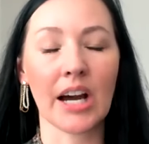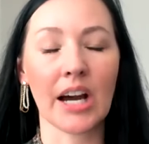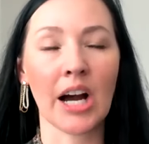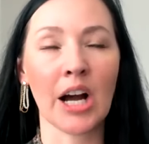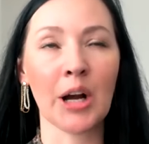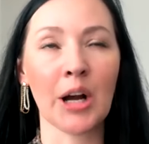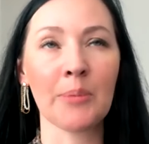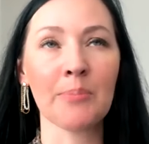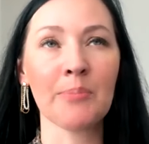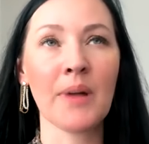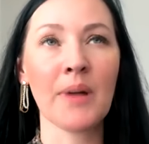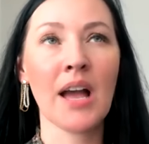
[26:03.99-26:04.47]

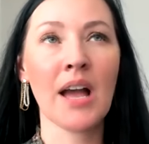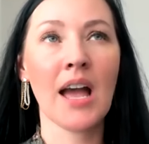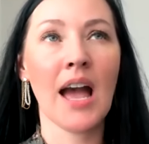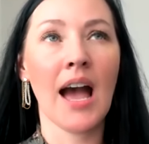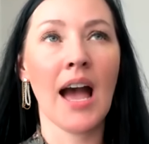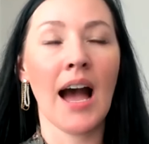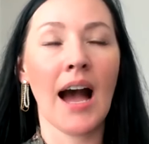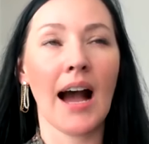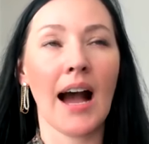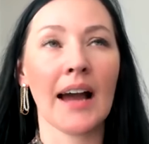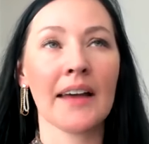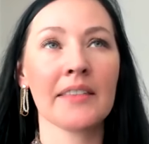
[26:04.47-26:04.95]
Um,
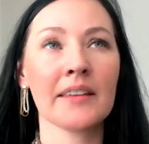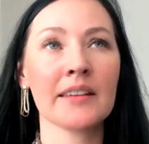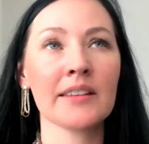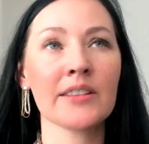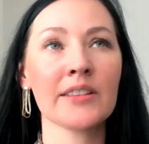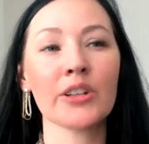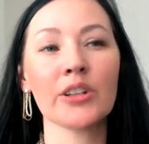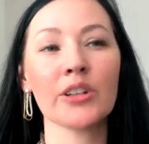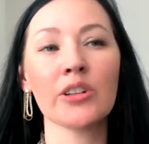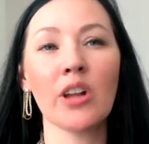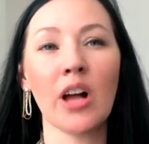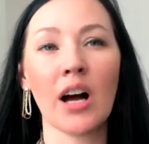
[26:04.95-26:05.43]
I think
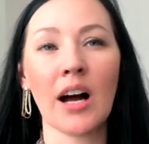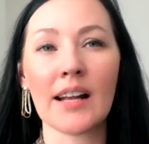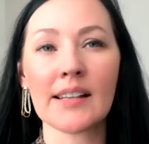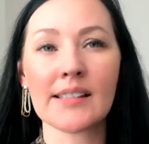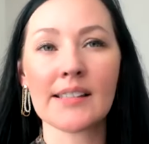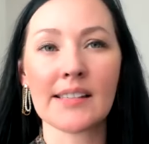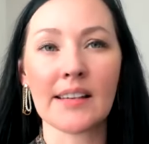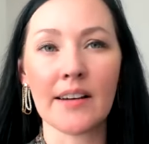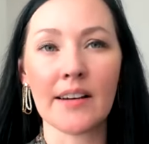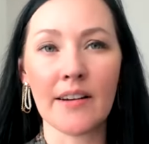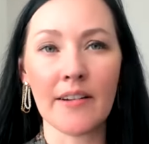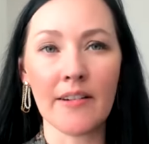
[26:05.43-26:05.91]
there are
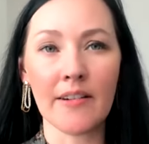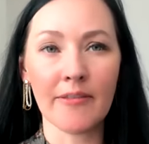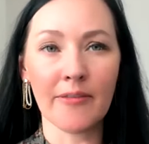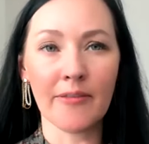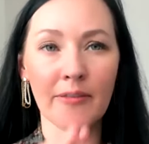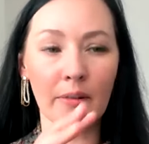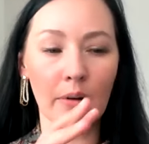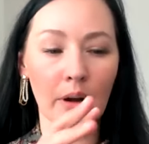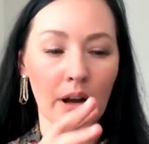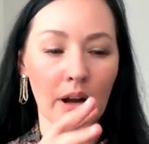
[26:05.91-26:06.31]
lots of